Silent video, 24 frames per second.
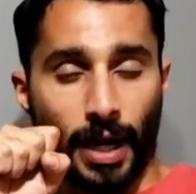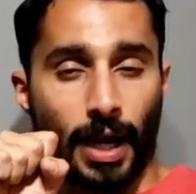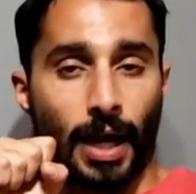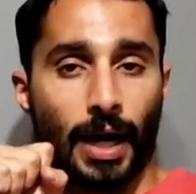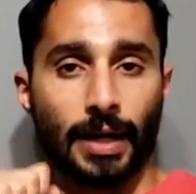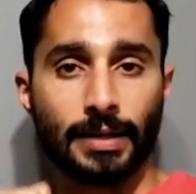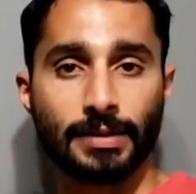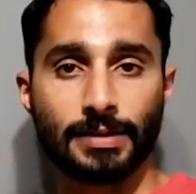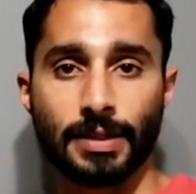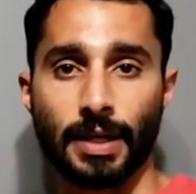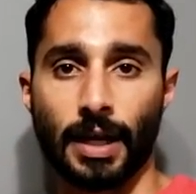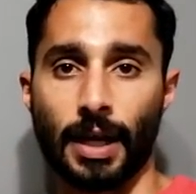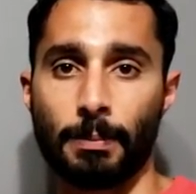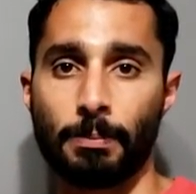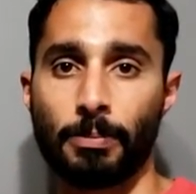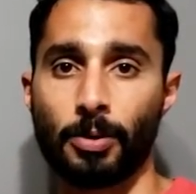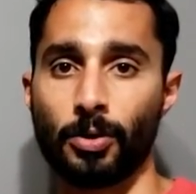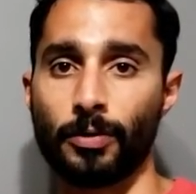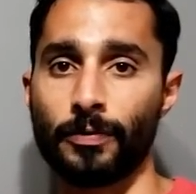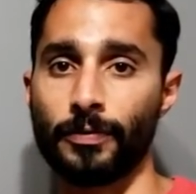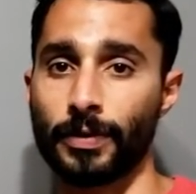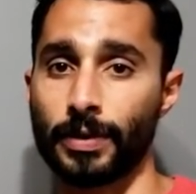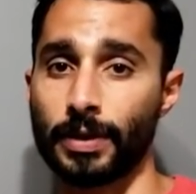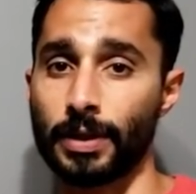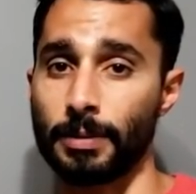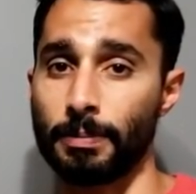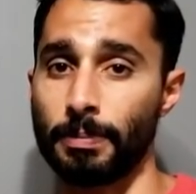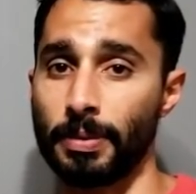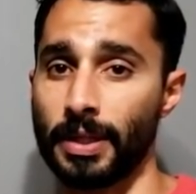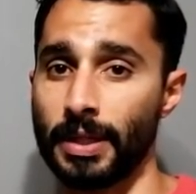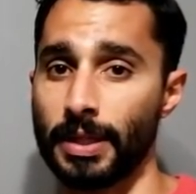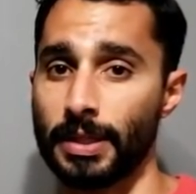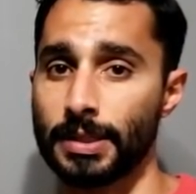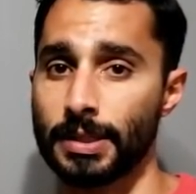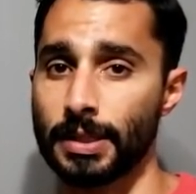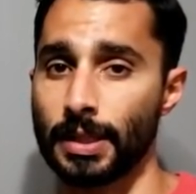eye's not perfectly
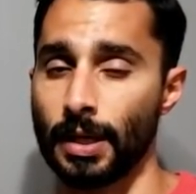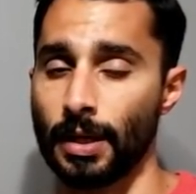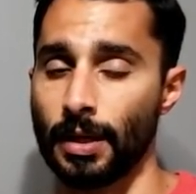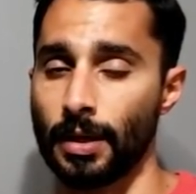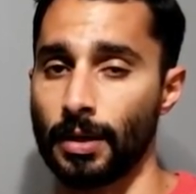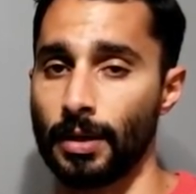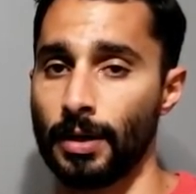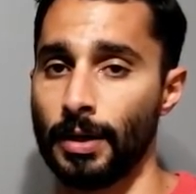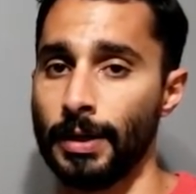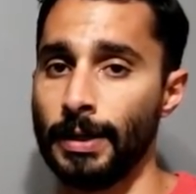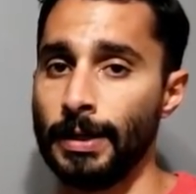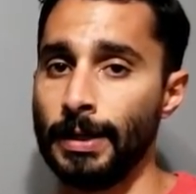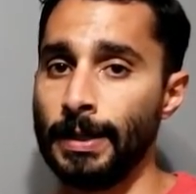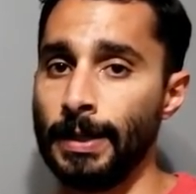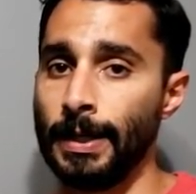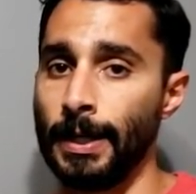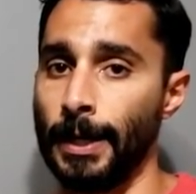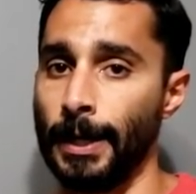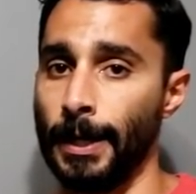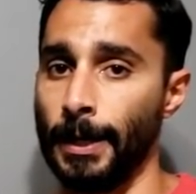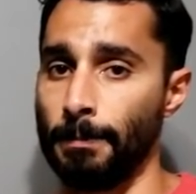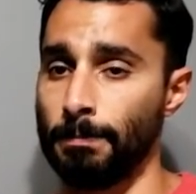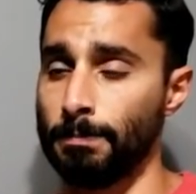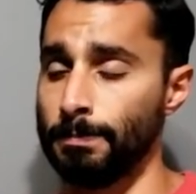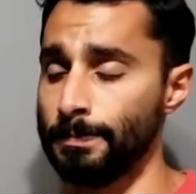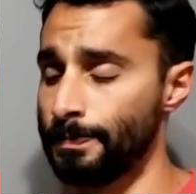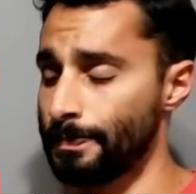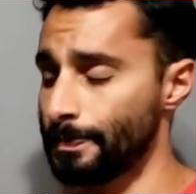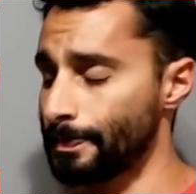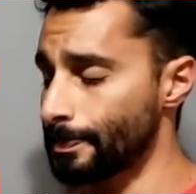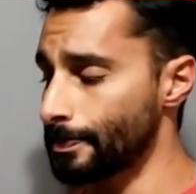placed there? Um,